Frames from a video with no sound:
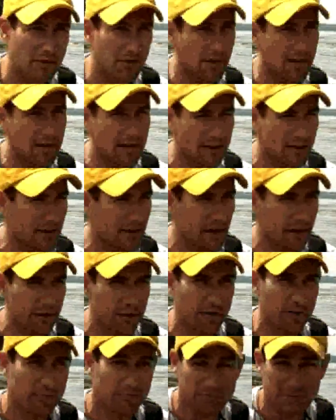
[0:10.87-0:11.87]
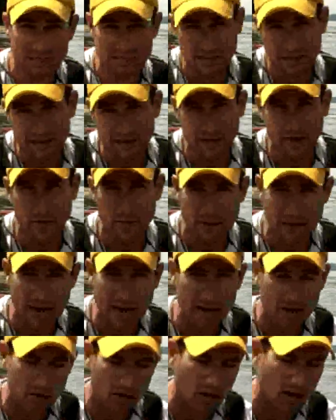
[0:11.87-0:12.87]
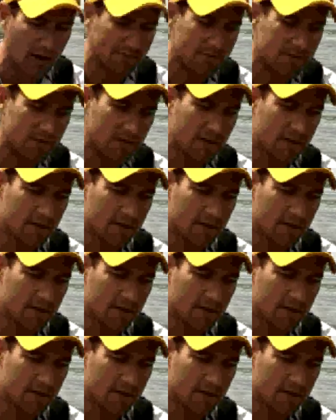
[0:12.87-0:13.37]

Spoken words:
or any of the other Senko knockoffs.